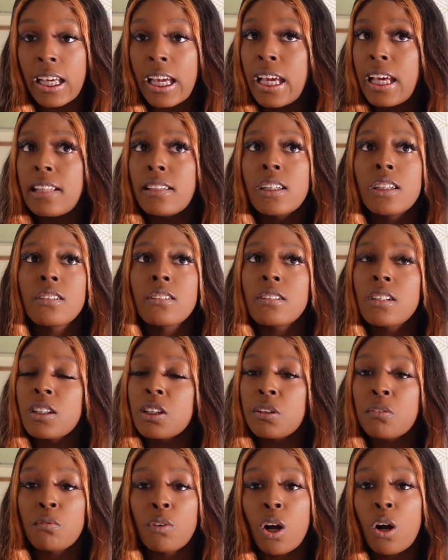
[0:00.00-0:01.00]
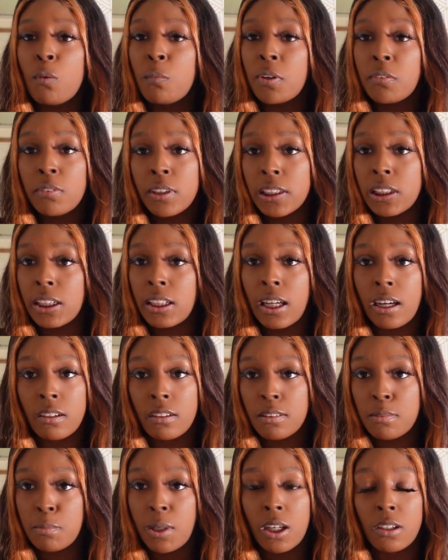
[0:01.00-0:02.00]
And there's nothing wrong with reaching out
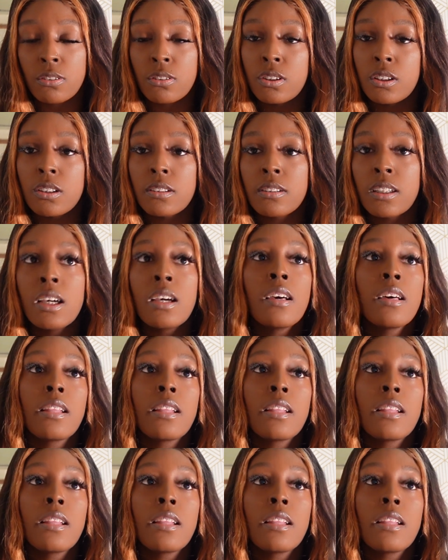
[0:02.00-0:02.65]
to sponsors.